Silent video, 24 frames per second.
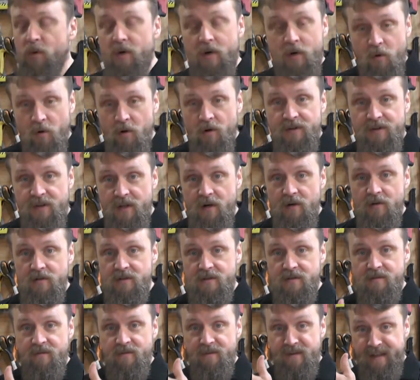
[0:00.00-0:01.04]
record
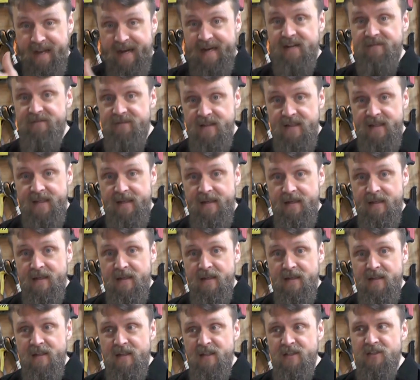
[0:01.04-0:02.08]
those natively.
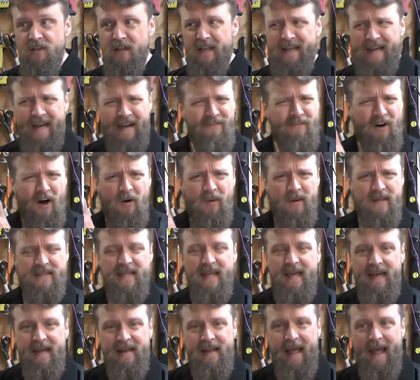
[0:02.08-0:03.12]
So like I've always
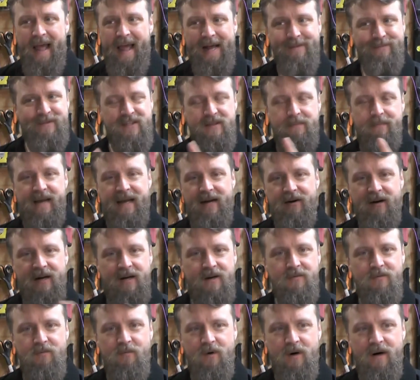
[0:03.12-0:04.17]
had apps in the
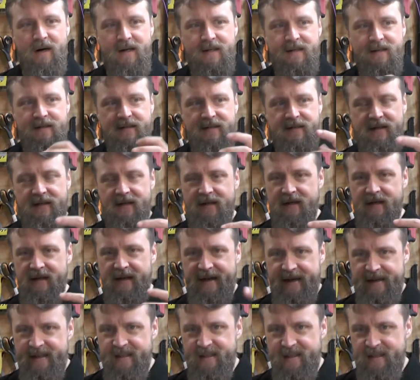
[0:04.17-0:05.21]
background where I could
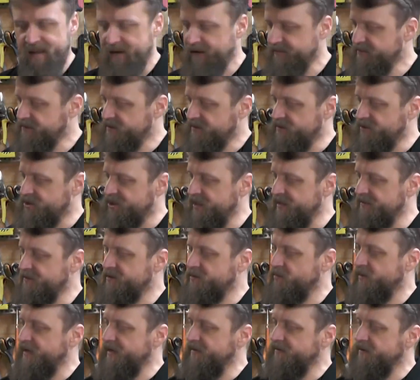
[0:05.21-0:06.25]
edit
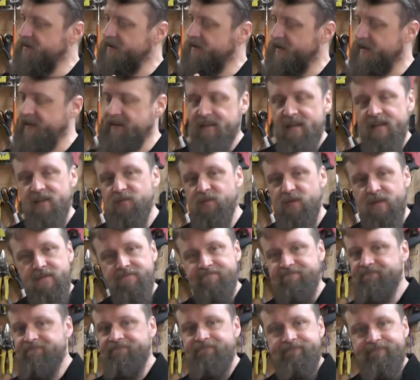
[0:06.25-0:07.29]
GIFs, whatever. In this
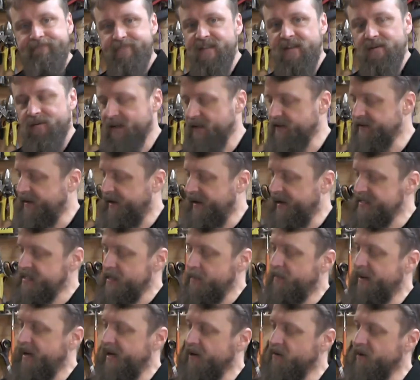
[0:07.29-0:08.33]
one, you don't need that. It has
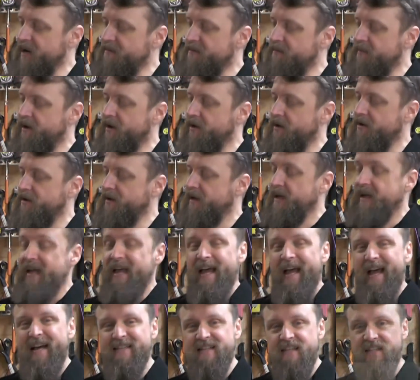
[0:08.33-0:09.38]
a panorama mode,
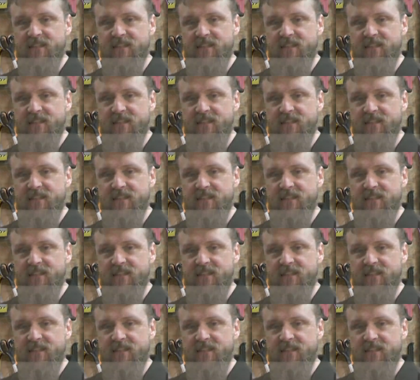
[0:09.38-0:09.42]
has